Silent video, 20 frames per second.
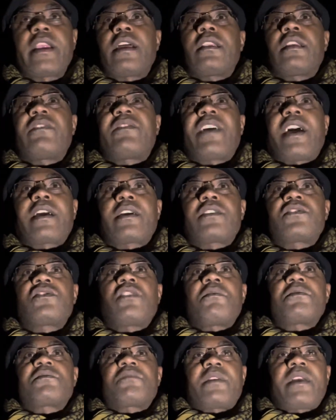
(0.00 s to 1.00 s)
I love that because you
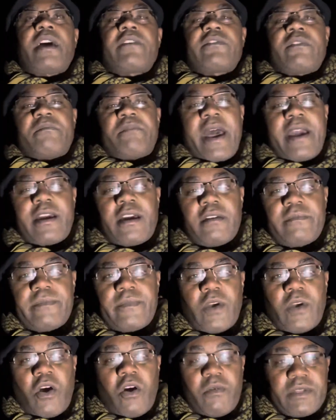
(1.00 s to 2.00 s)
always want to have a backup.
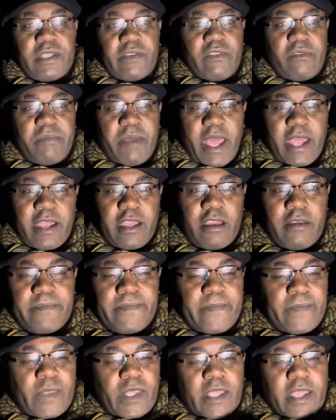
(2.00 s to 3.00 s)
Always have a backup,
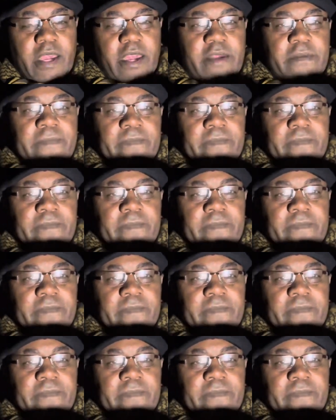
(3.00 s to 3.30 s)
okay?